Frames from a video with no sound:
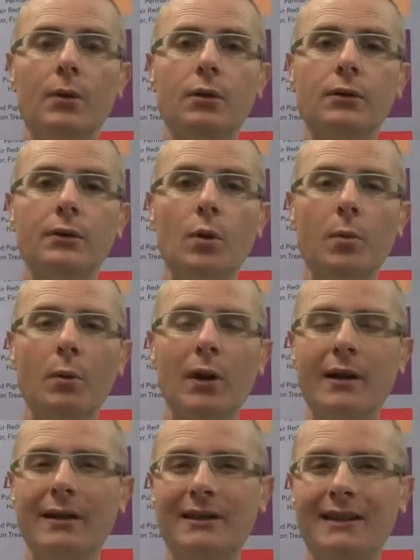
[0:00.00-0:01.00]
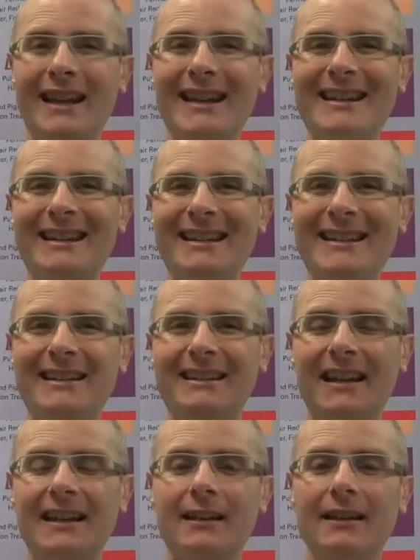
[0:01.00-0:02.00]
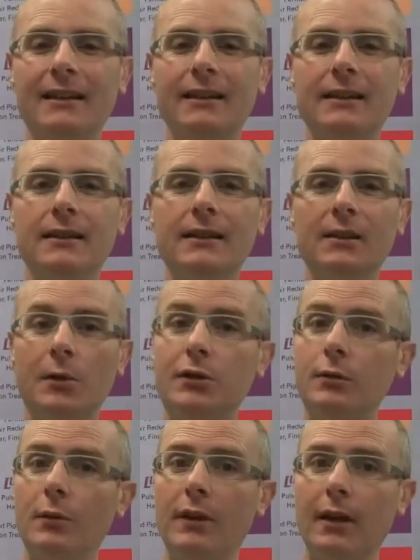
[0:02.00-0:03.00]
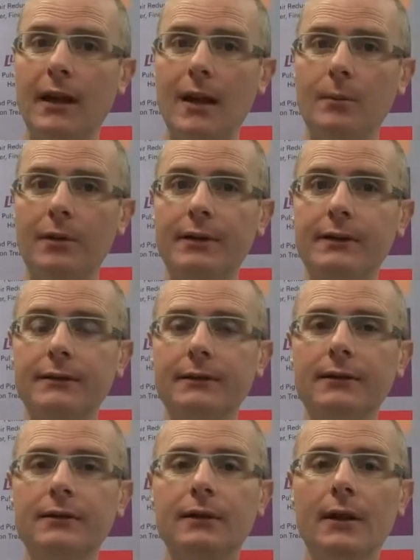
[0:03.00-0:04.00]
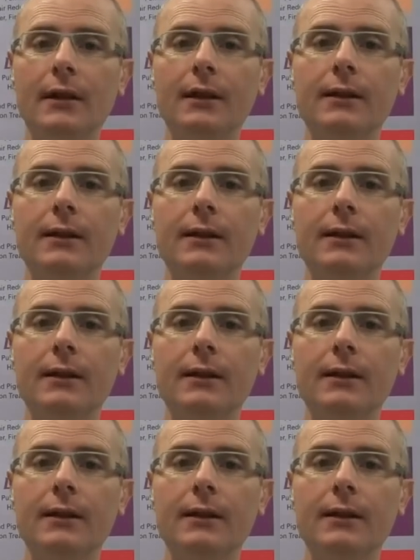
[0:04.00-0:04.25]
Because what people don't understand is that, especially with the handpieces,